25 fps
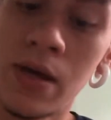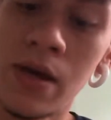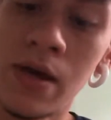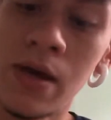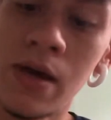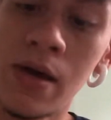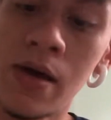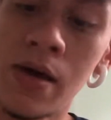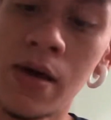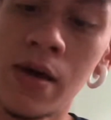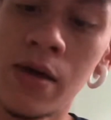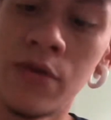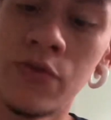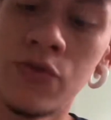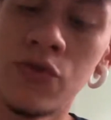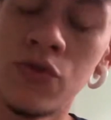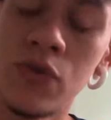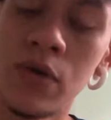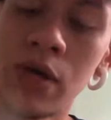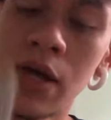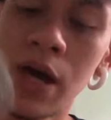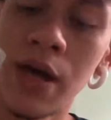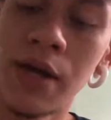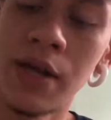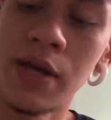And you
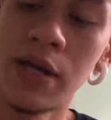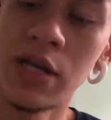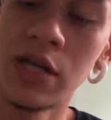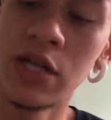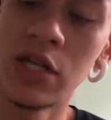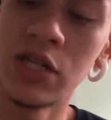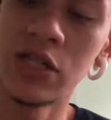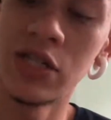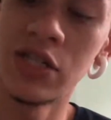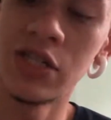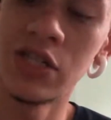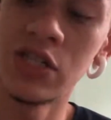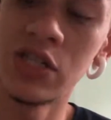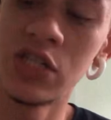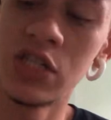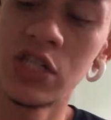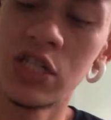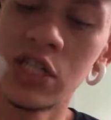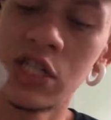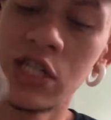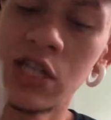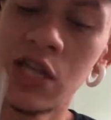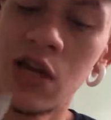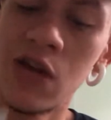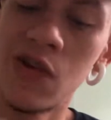kind of
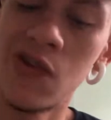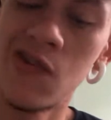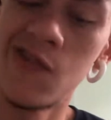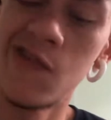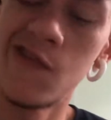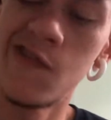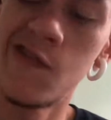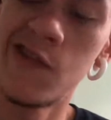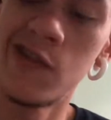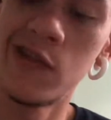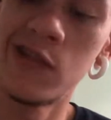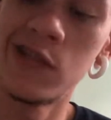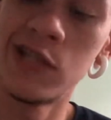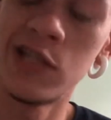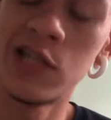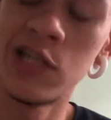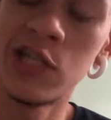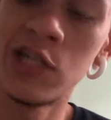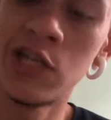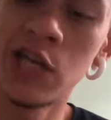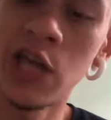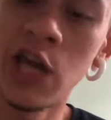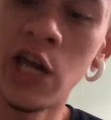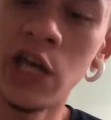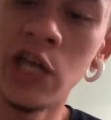
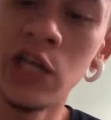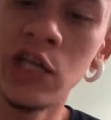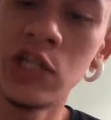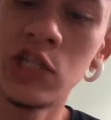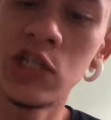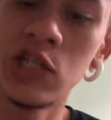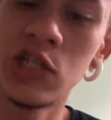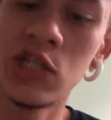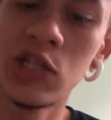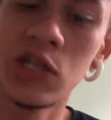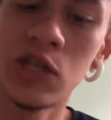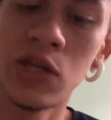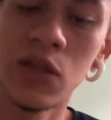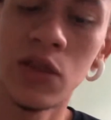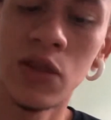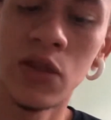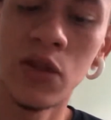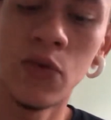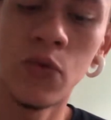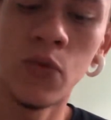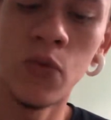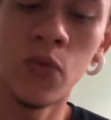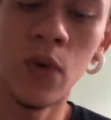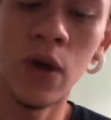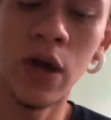change
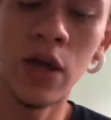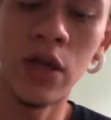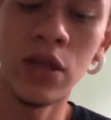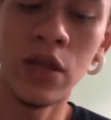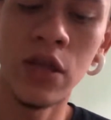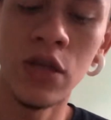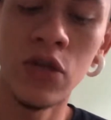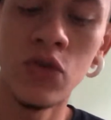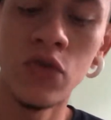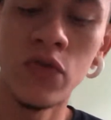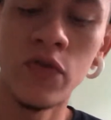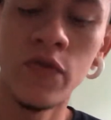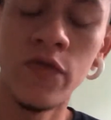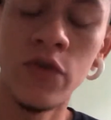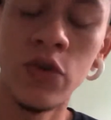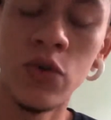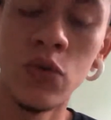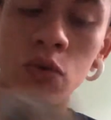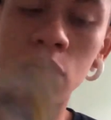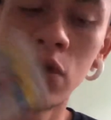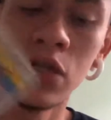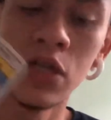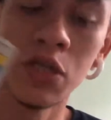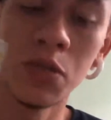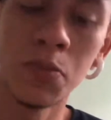the way that you
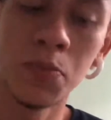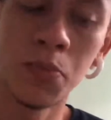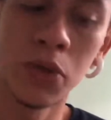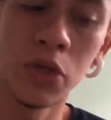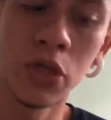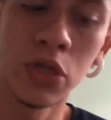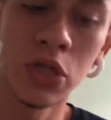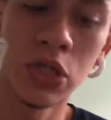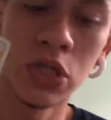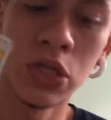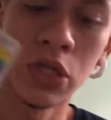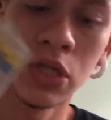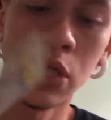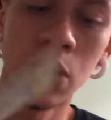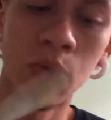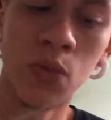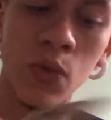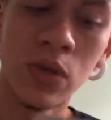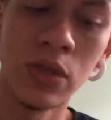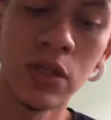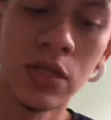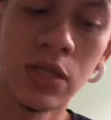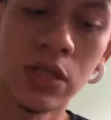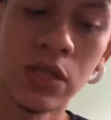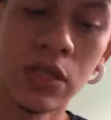view this person. That
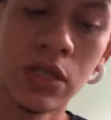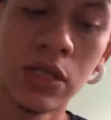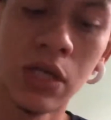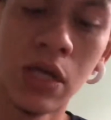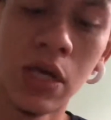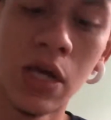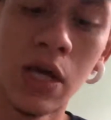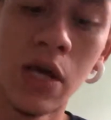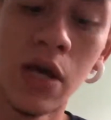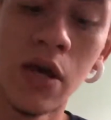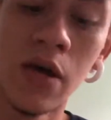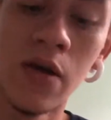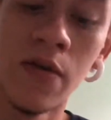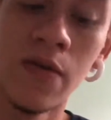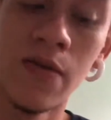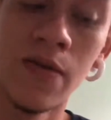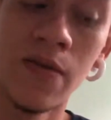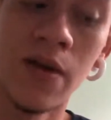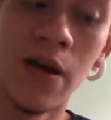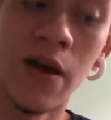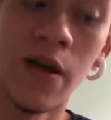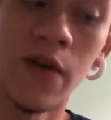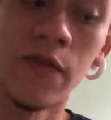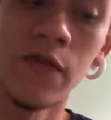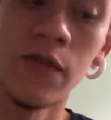was,
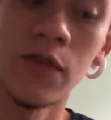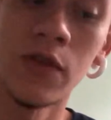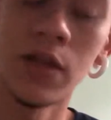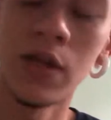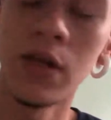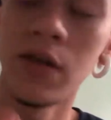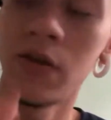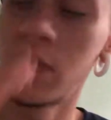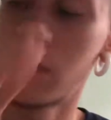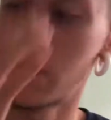I feel like,